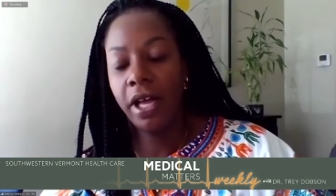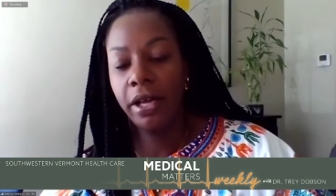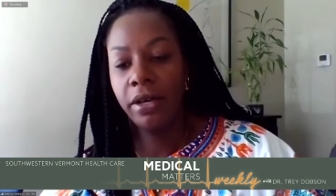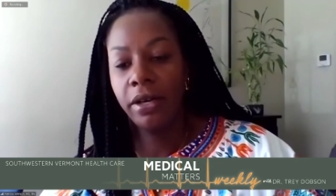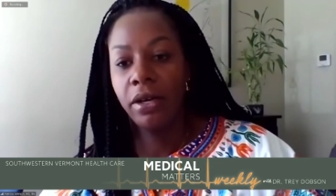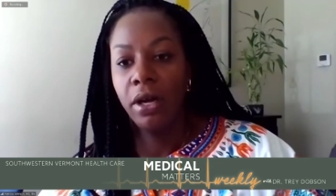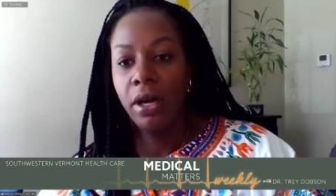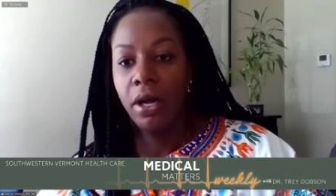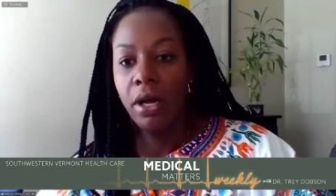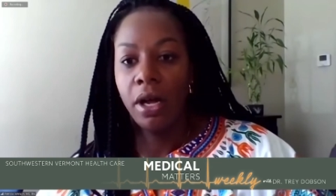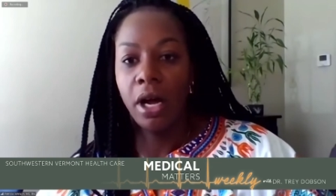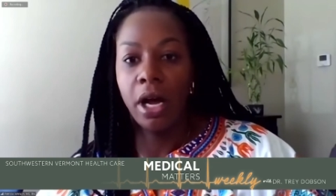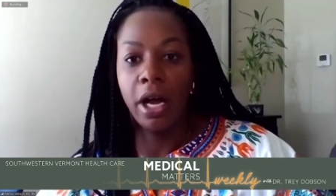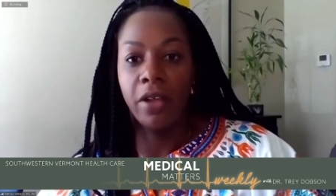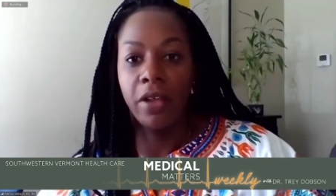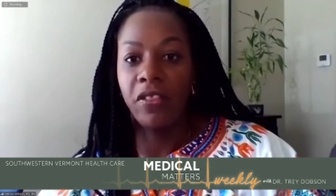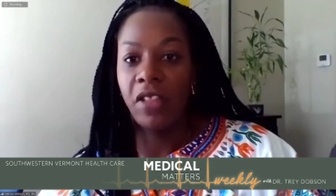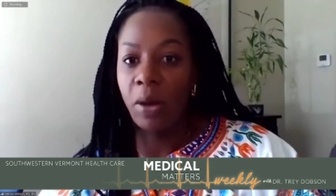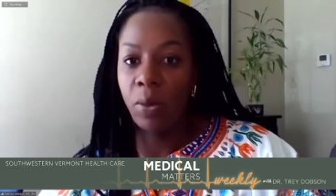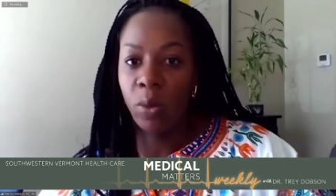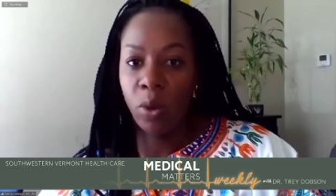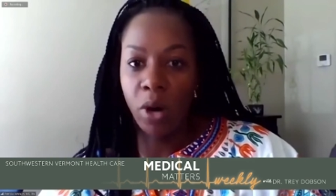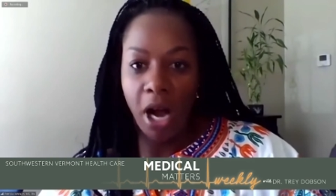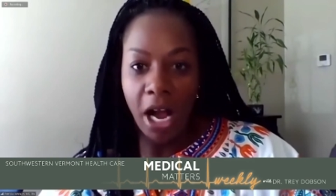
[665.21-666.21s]
that uh,
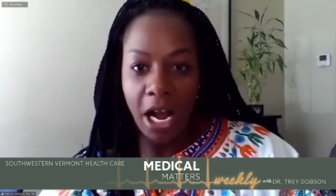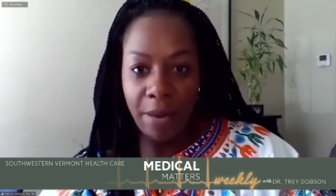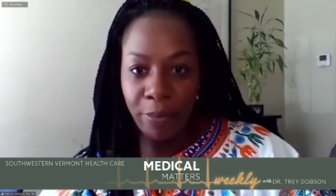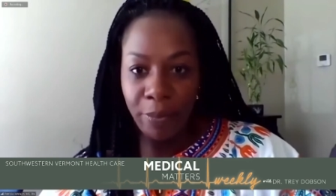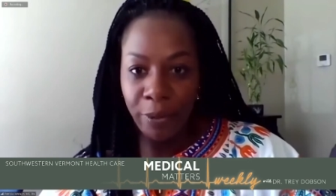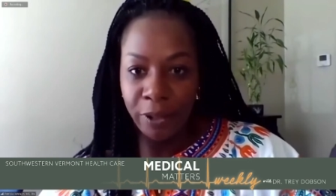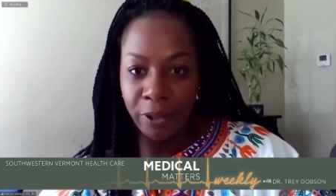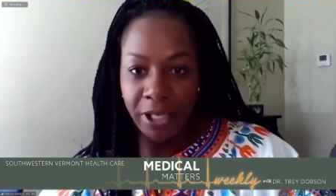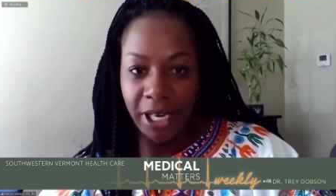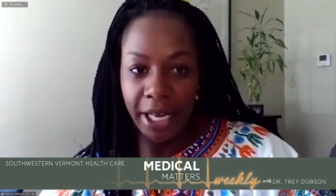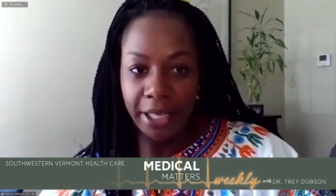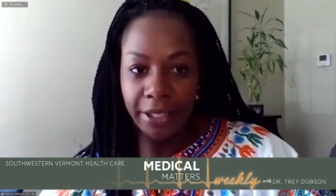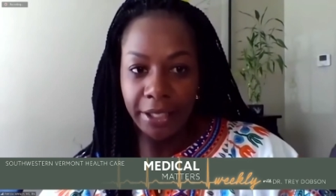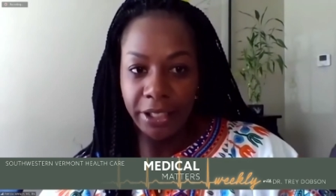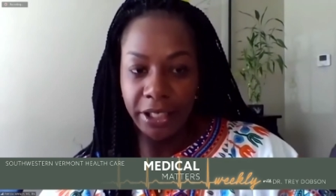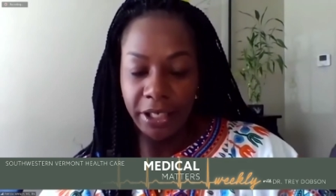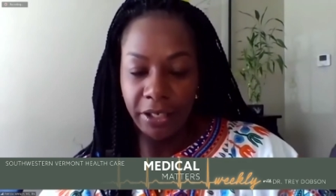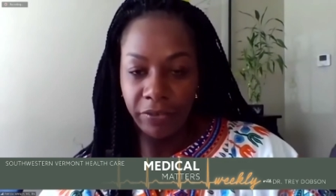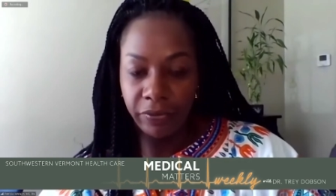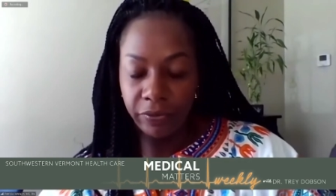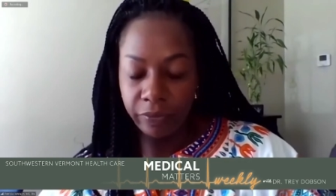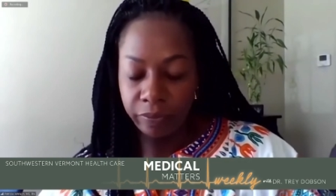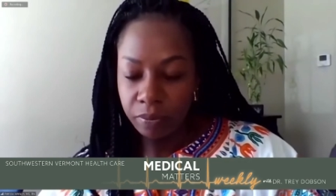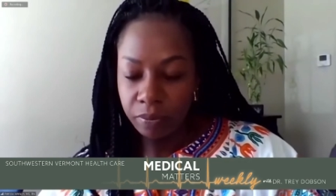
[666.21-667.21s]
they were
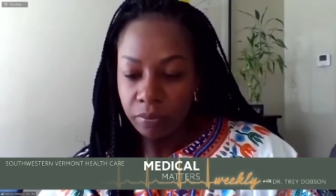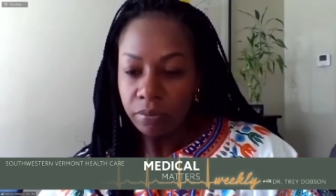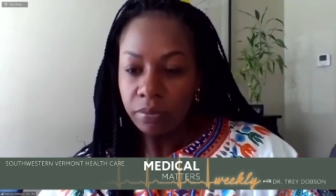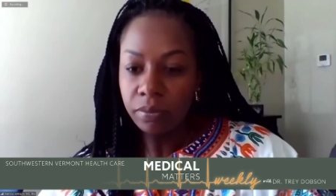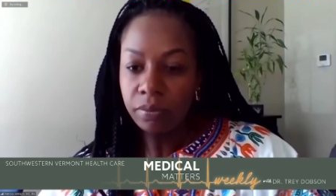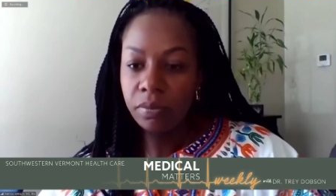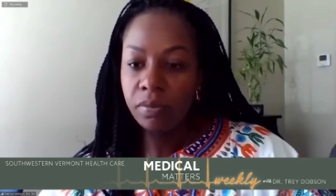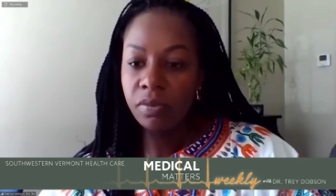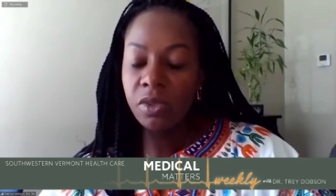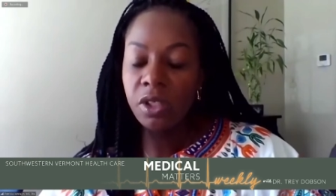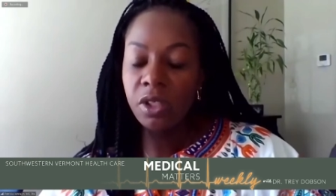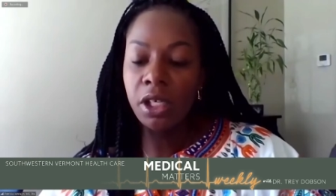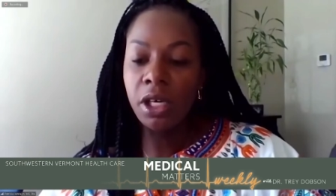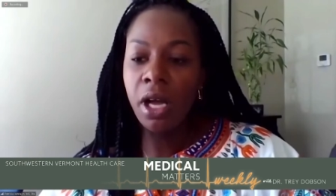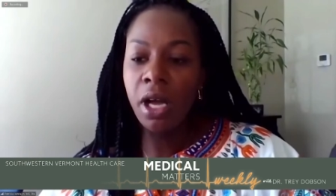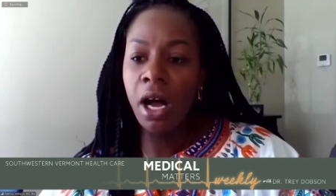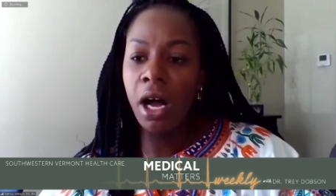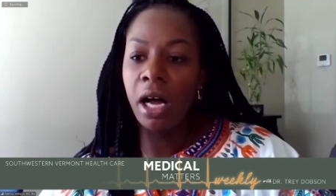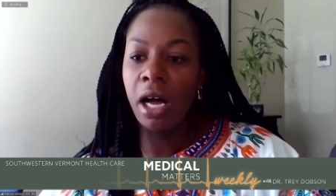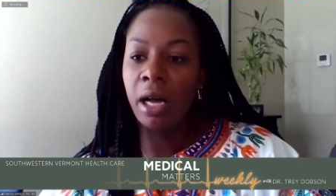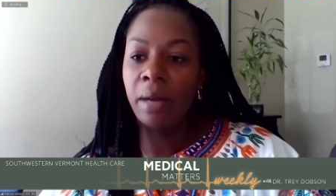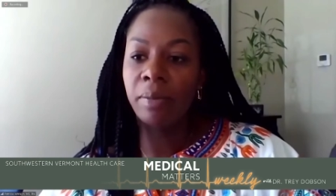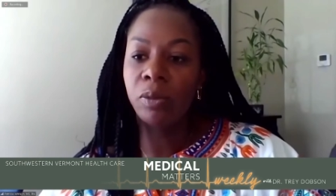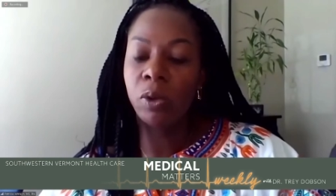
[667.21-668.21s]
hypertensive
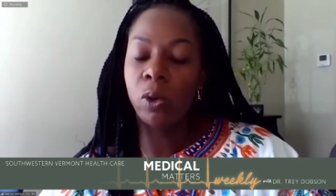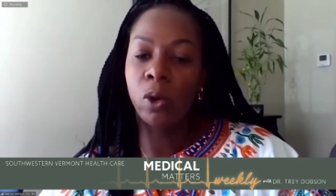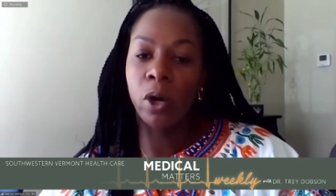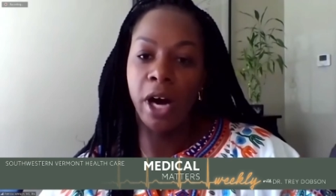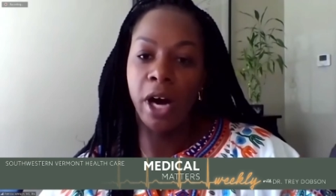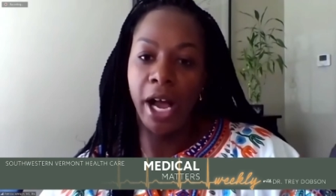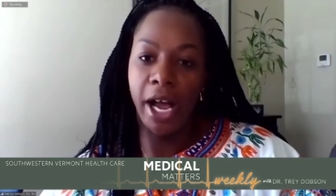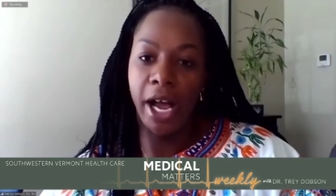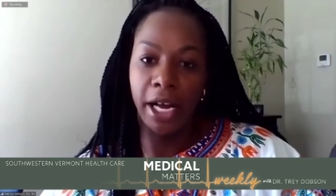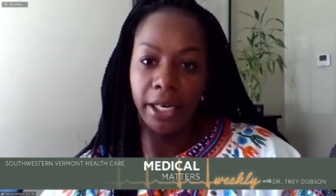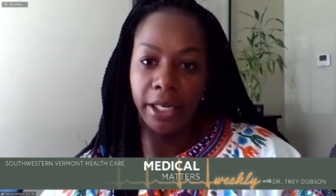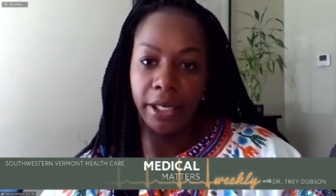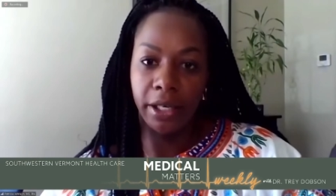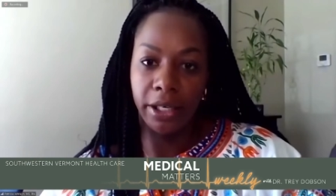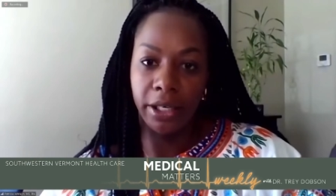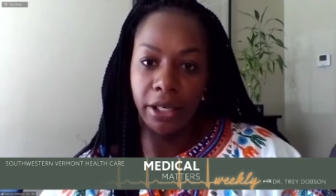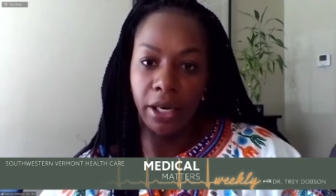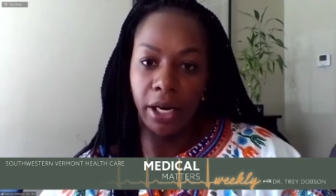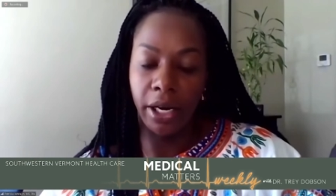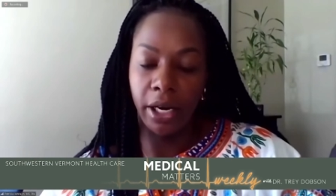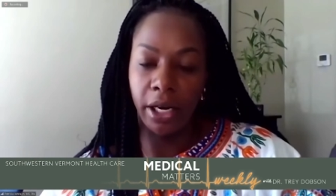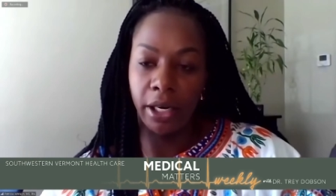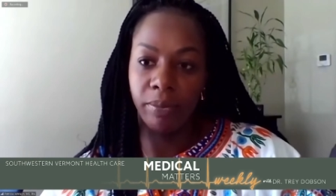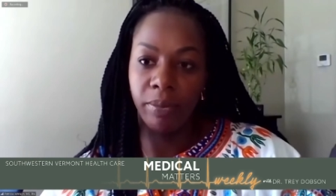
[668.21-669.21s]
um, or had
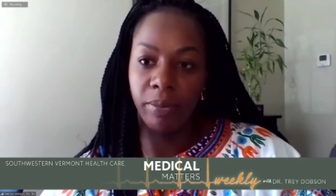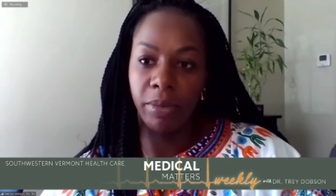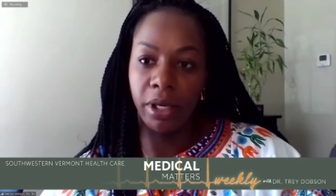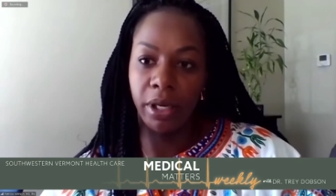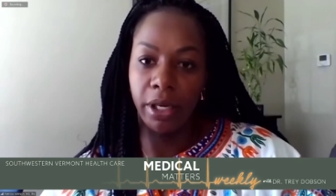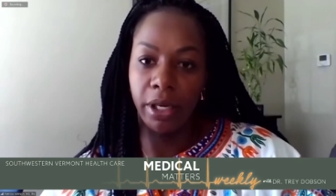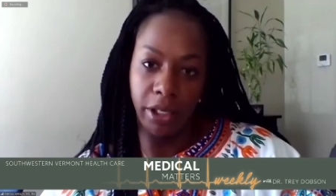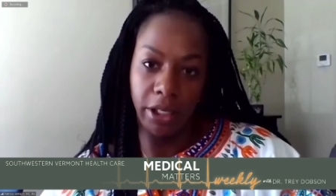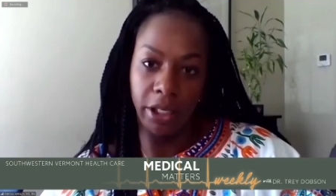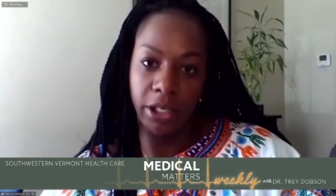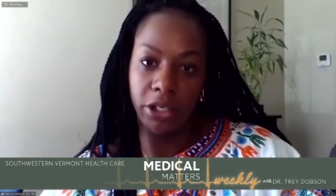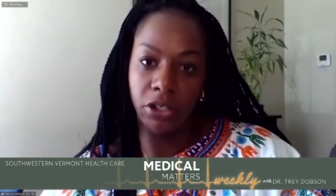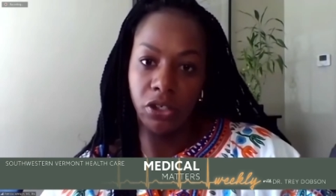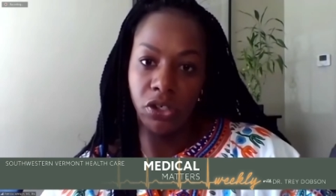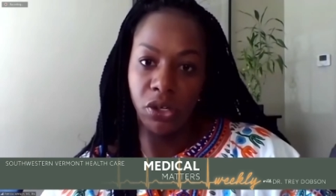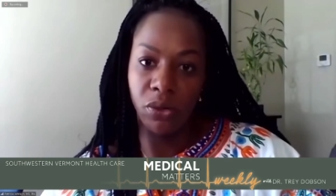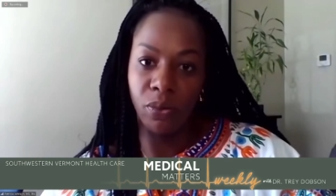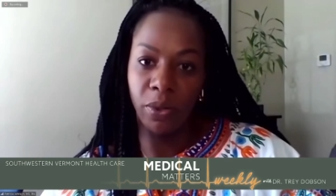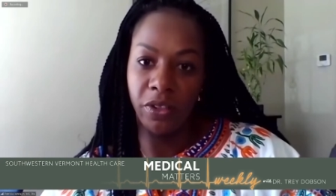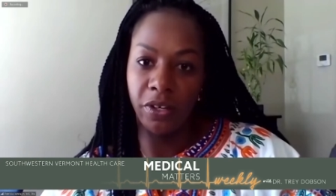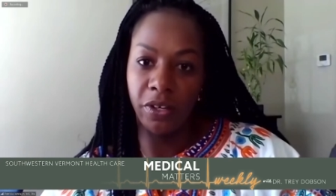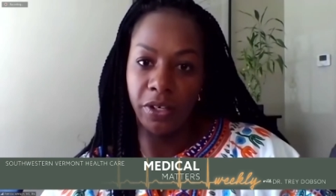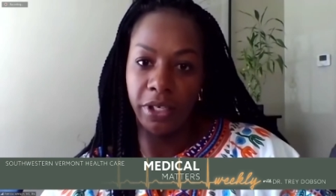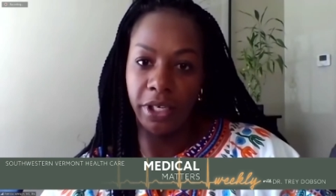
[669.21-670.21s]
um, an
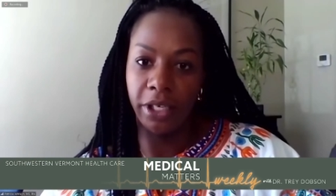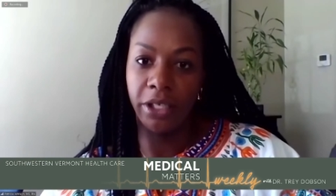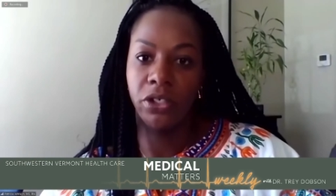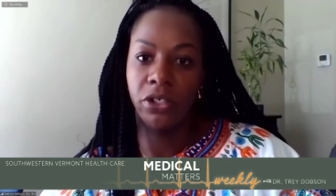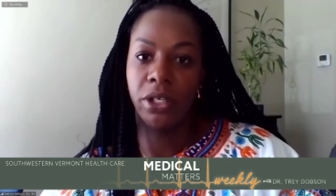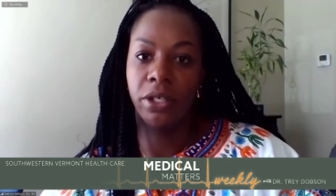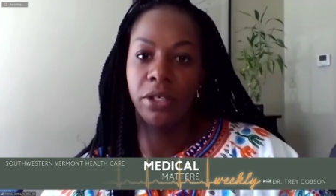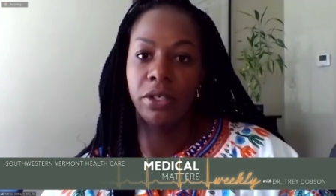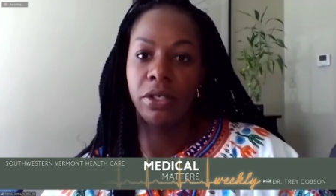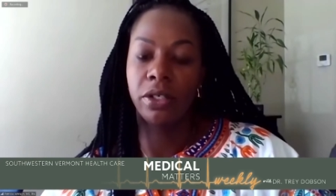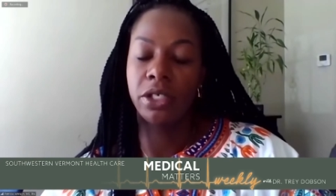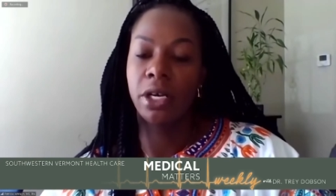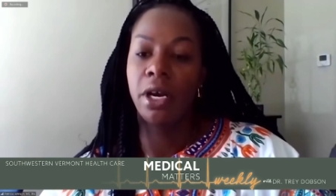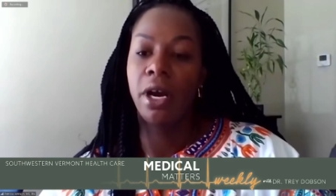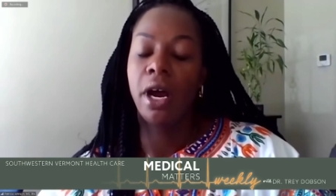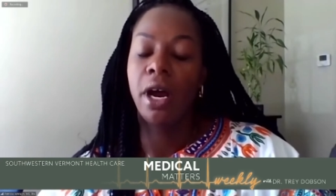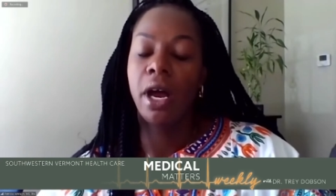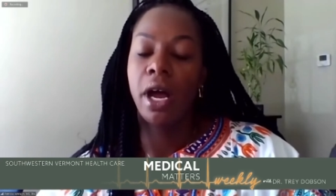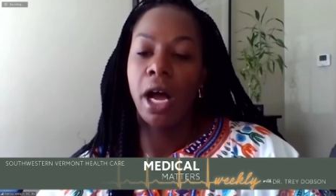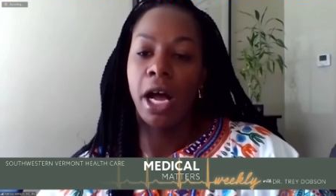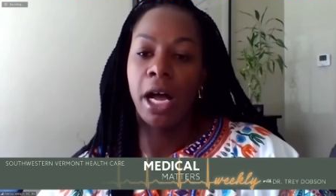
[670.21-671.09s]
issue with addictions.